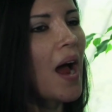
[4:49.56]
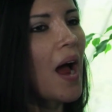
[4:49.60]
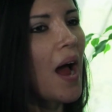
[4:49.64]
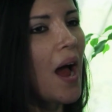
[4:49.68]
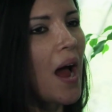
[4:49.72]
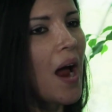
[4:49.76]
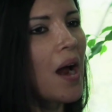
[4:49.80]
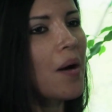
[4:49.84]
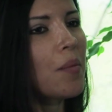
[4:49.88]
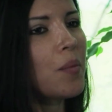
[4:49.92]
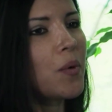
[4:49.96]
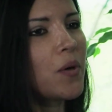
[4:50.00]

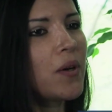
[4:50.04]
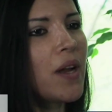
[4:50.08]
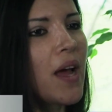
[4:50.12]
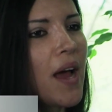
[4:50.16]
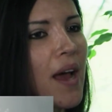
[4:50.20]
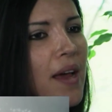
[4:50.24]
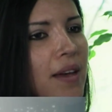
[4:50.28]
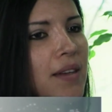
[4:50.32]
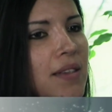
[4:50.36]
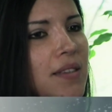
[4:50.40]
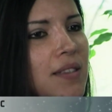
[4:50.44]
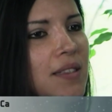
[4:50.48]

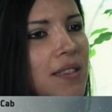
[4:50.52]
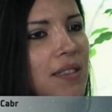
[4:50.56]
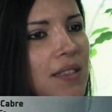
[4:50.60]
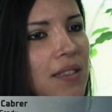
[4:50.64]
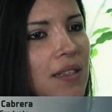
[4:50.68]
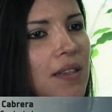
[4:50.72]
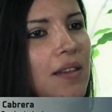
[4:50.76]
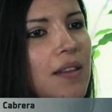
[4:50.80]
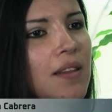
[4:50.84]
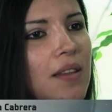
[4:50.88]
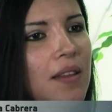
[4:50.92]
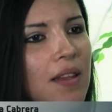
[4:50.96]
harmonize
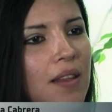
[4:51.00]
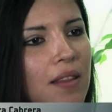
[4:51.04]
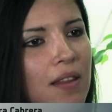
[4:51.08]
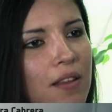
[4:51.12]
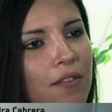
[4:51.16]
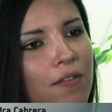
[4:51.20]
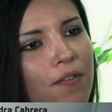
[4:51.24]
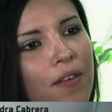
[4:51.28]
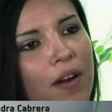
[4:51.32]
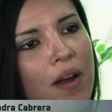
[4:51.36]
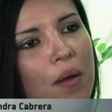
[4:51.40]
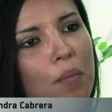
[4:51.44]
the
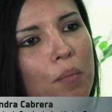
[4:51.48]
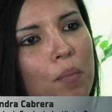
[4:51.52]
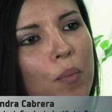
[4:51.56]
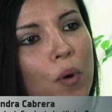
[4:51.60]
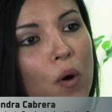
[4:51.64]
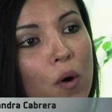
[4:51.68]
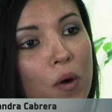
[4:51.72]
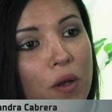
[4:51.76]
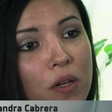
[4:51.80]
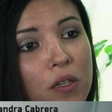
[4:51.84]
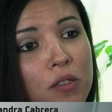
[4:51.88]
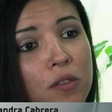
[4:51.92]
different
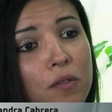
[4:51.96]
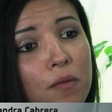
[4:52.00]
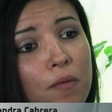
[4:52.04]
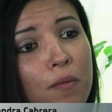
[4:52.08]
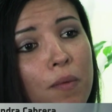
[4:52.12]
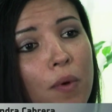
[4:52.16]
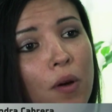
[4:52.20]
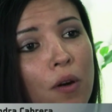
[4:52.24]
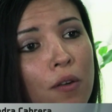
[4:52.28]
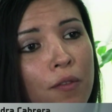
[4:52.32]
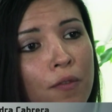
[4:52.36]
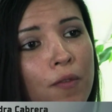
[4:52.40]
points
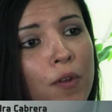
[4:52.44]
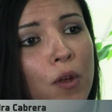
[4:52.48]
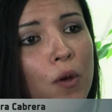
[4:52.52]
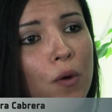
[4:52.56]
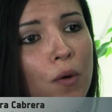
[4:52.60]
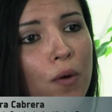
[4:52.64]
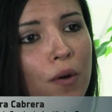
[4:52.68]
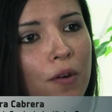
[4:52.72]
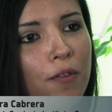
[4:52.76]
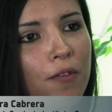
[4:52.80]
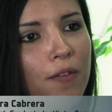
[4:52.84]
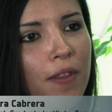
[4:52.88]
of
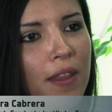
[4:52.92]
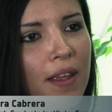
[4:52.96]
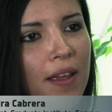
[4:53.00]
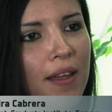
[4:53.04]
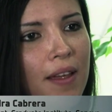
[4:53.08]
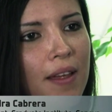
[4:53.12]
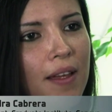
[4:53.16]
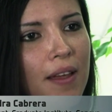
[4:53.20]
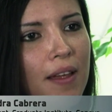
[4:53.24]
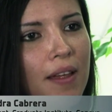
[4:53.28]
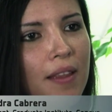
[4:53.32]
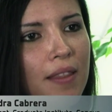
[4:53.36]
view of
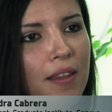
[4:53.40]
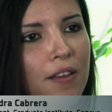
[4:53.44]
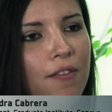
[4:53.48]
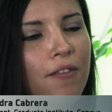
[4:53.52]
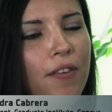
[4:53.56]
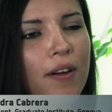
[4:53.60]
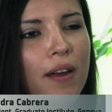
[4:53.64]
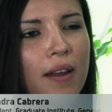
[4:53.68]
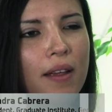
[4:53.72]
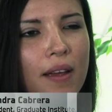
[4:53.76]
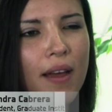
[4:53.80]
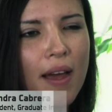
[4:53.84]
the
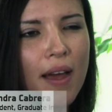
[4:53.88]
different